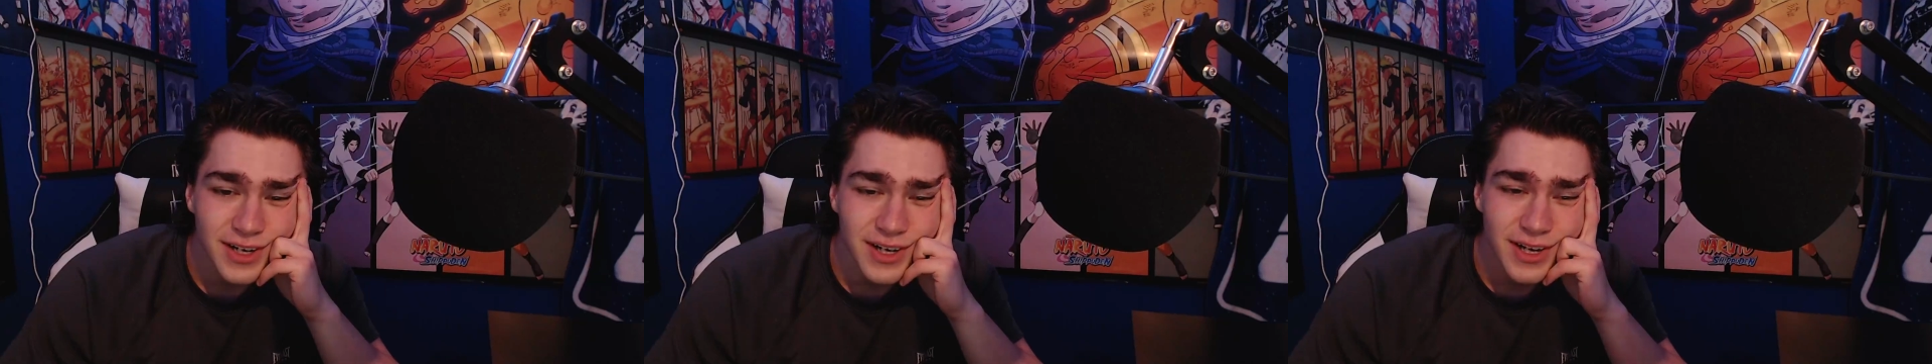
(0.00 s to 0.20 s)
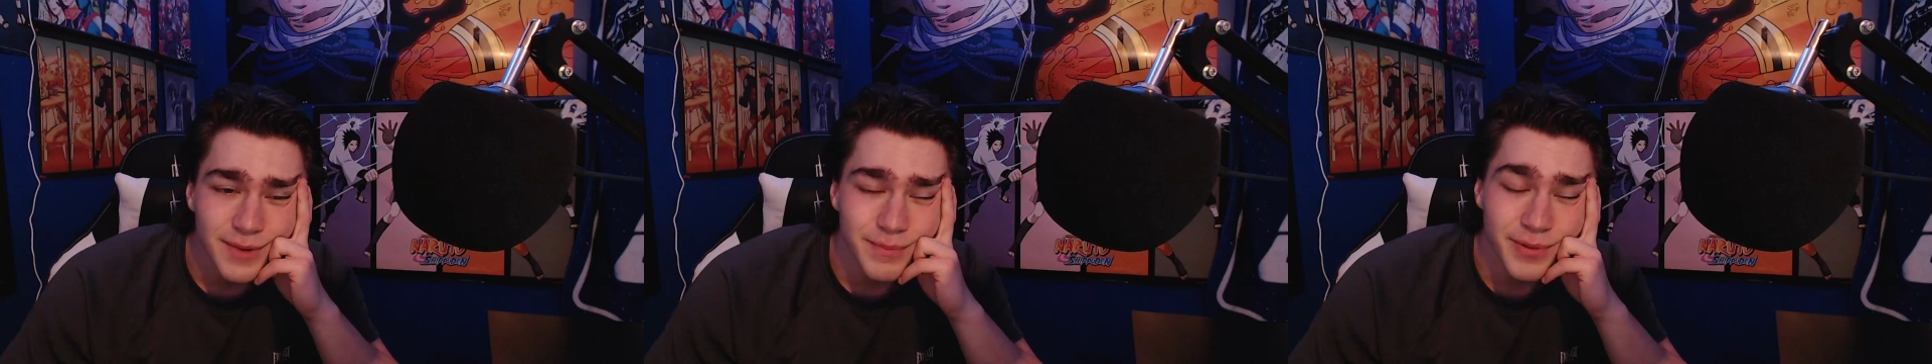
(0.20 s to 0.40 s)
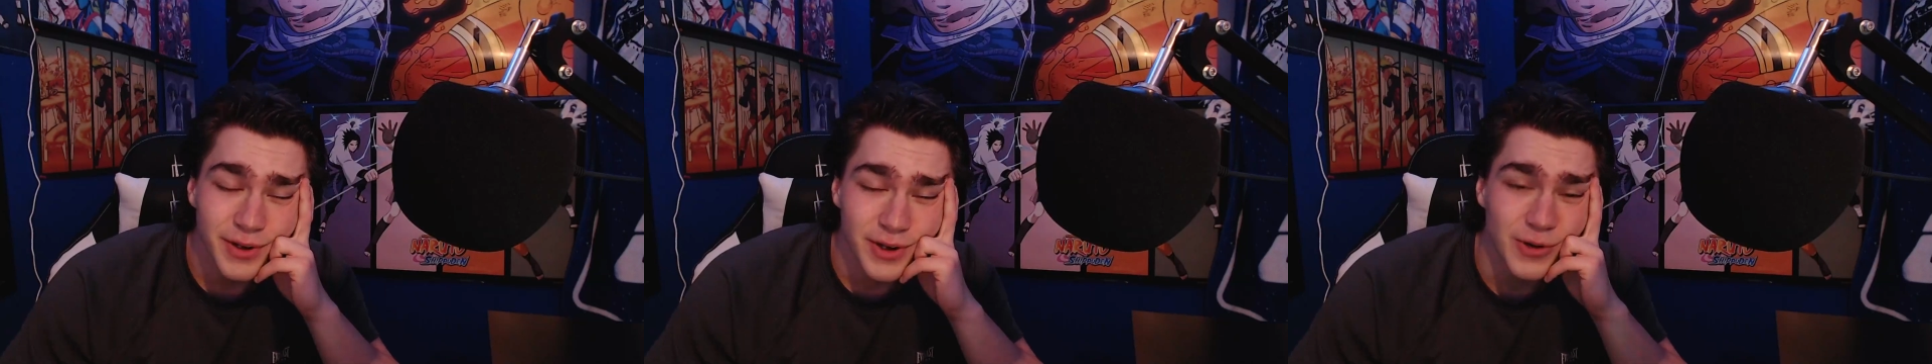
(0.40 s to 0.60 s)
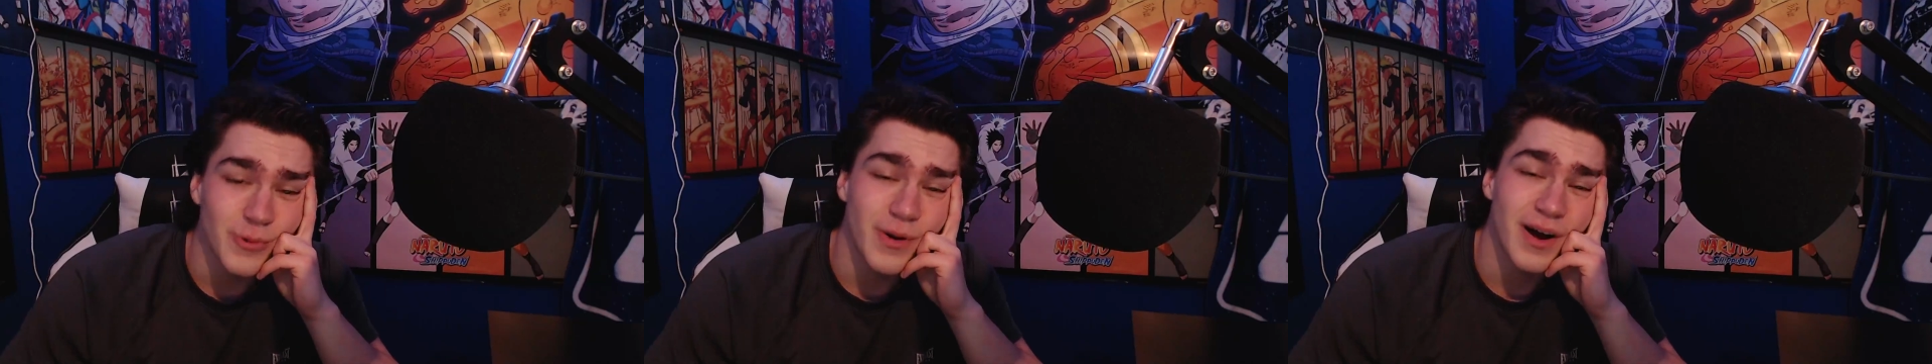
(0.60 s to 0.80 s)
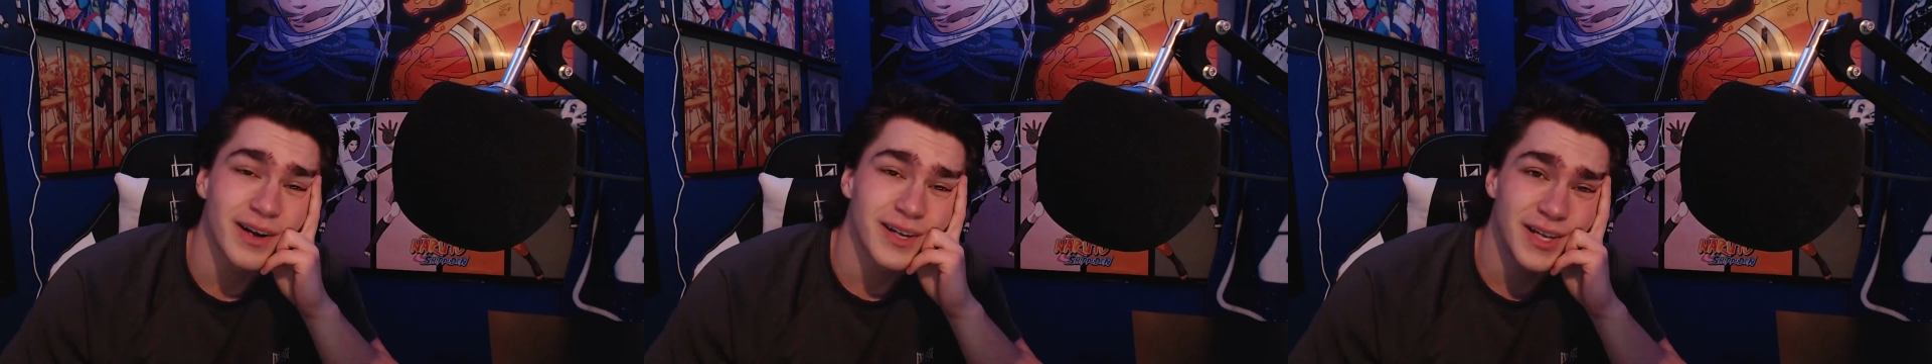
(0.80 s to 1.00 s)
But
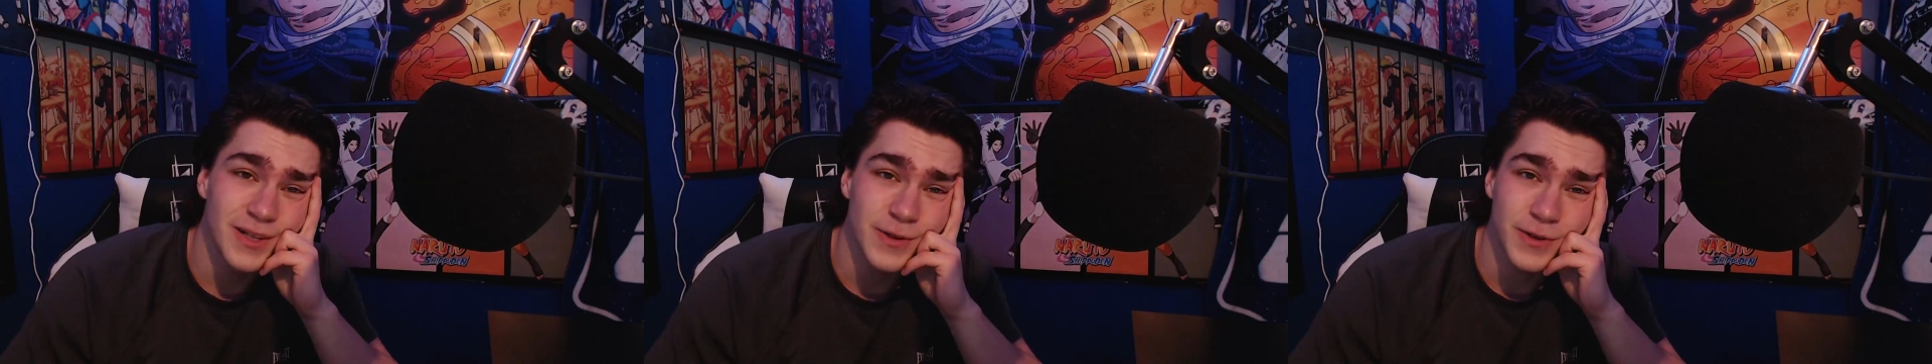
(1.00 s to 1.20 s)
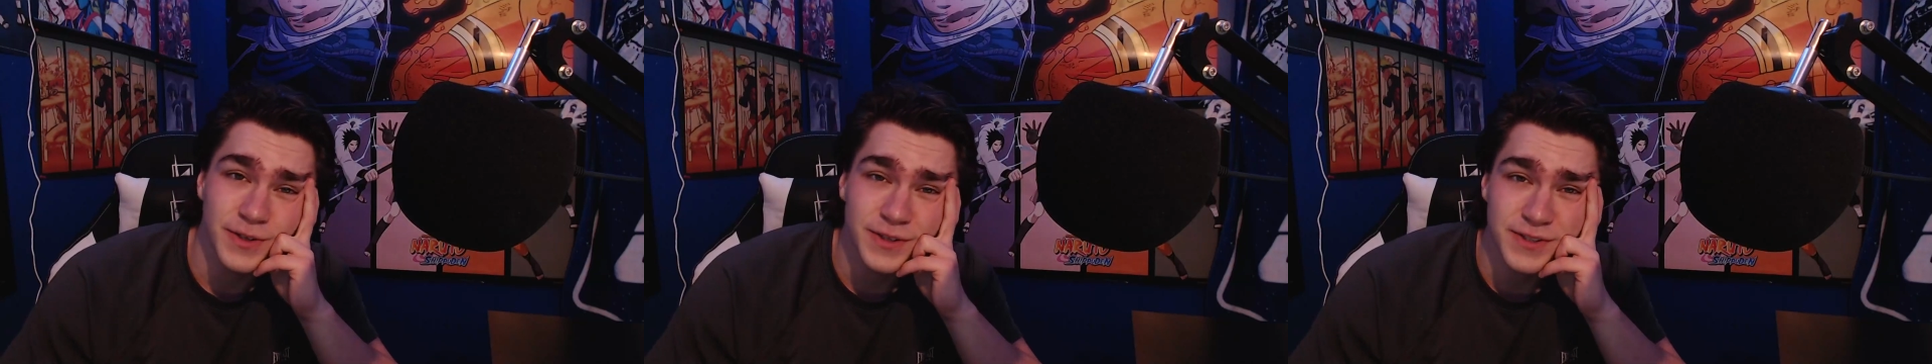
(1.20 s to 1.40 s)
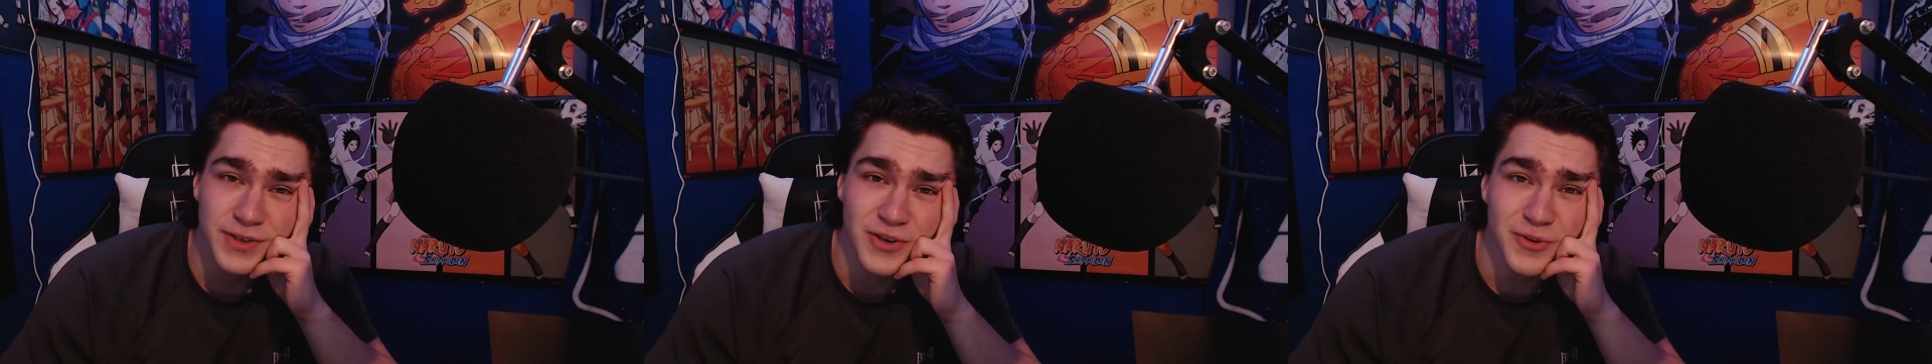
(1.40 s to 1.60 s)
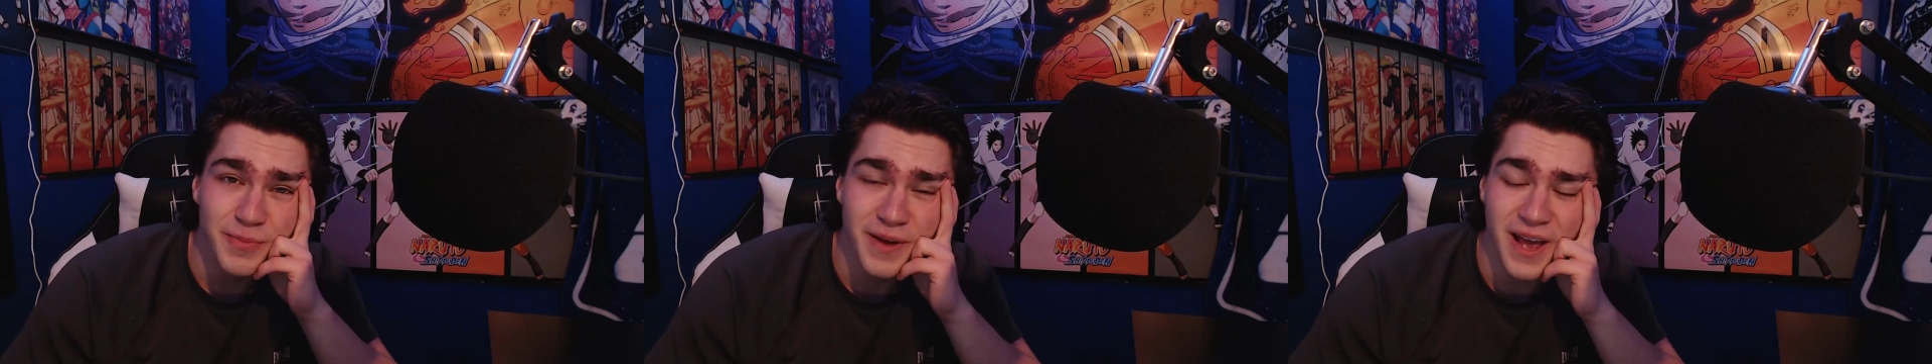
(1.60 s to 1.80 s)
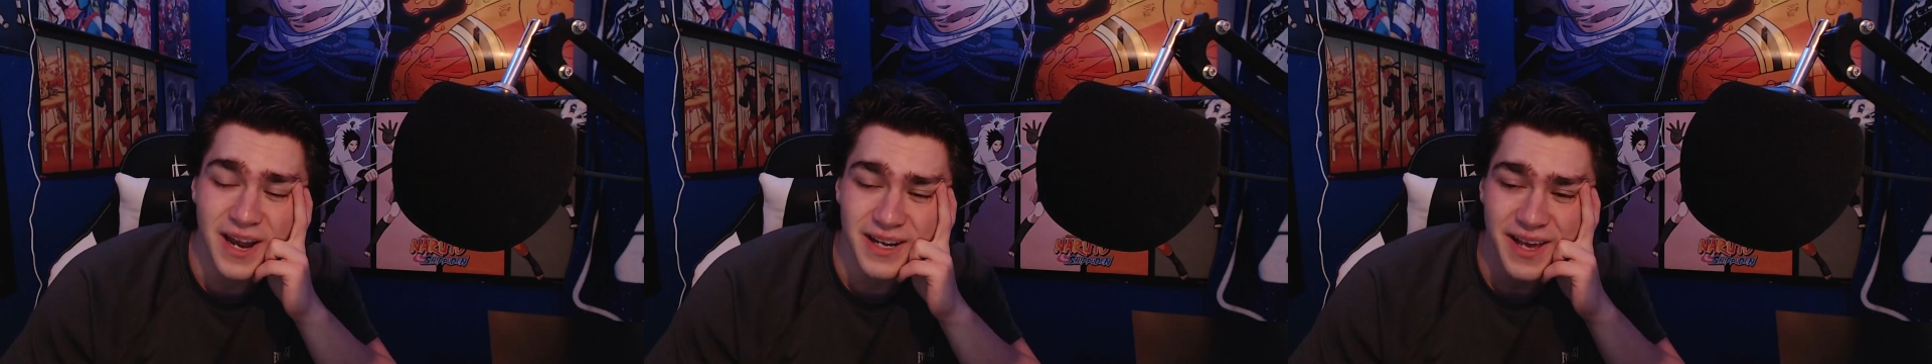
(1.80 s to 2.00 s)
Kawaki looks so
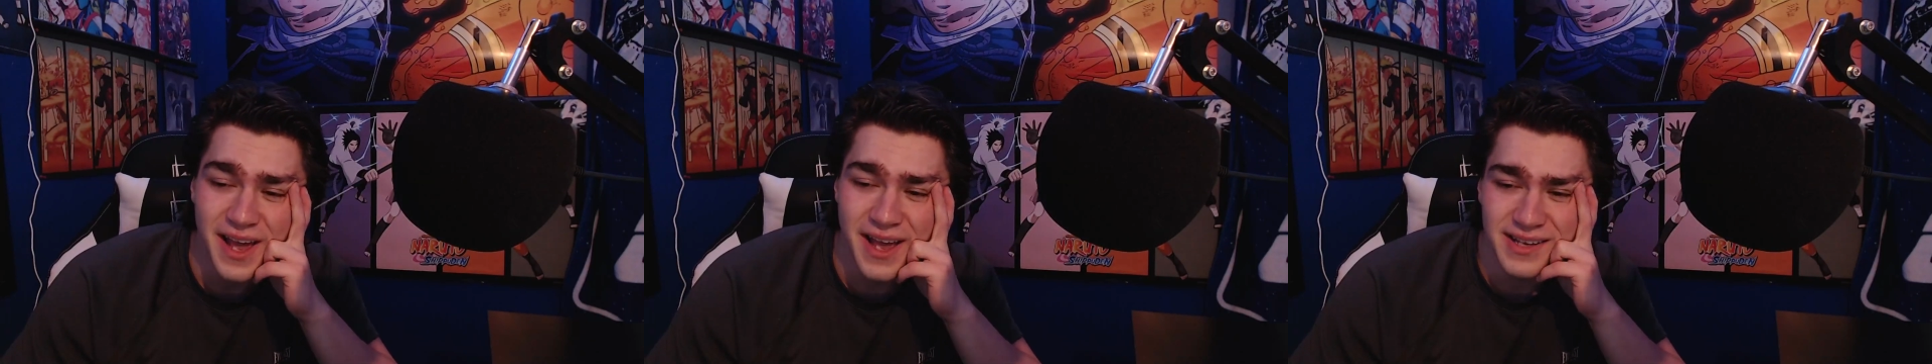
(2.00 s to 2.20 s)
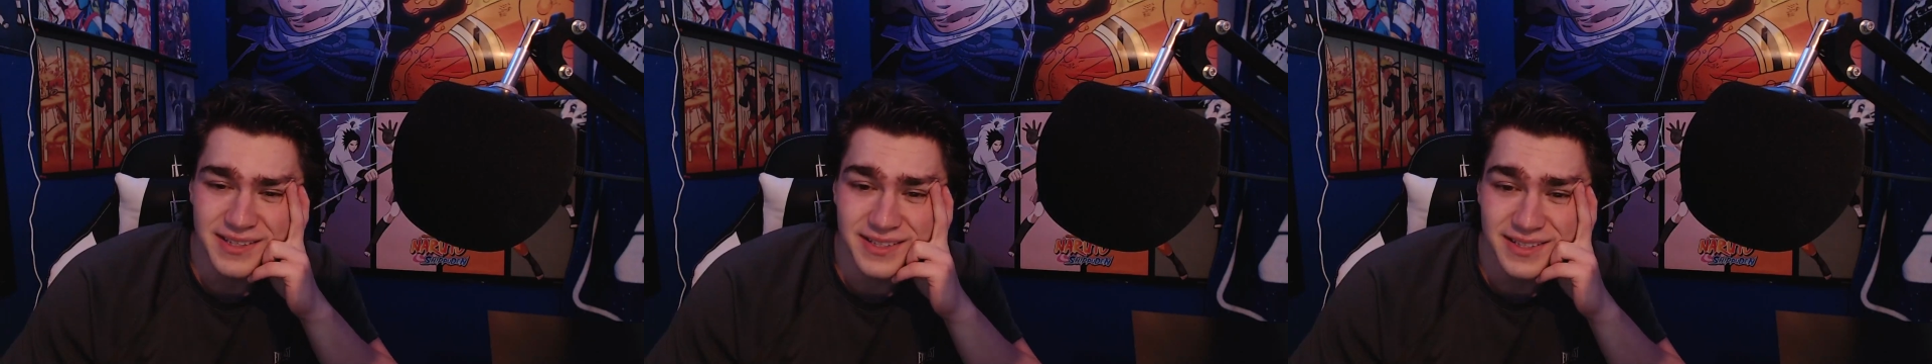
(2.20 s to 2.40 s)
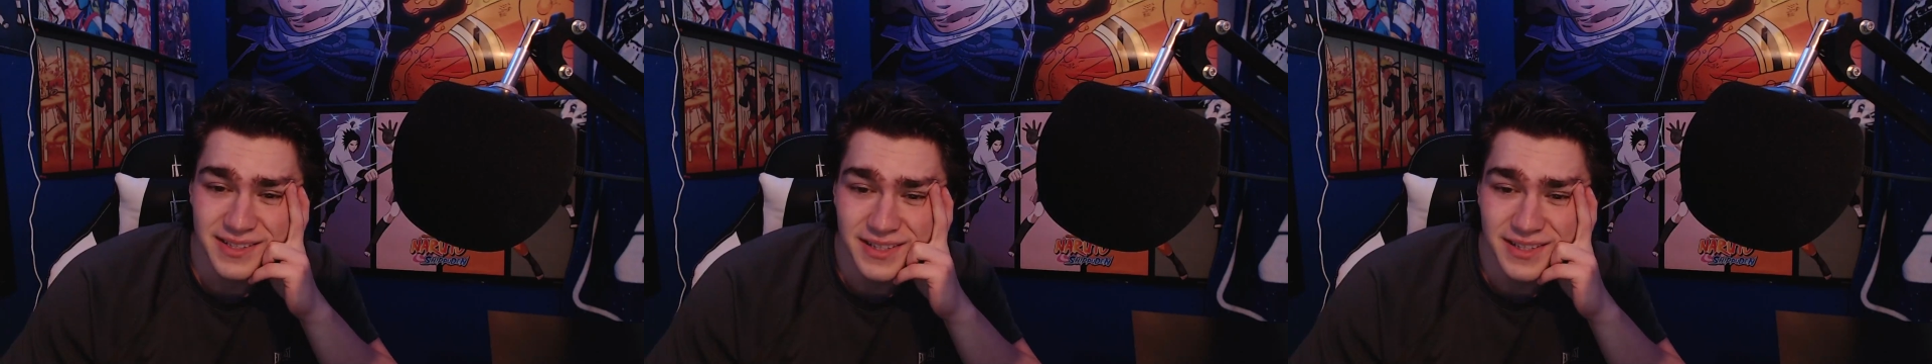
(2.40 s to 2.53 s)
badass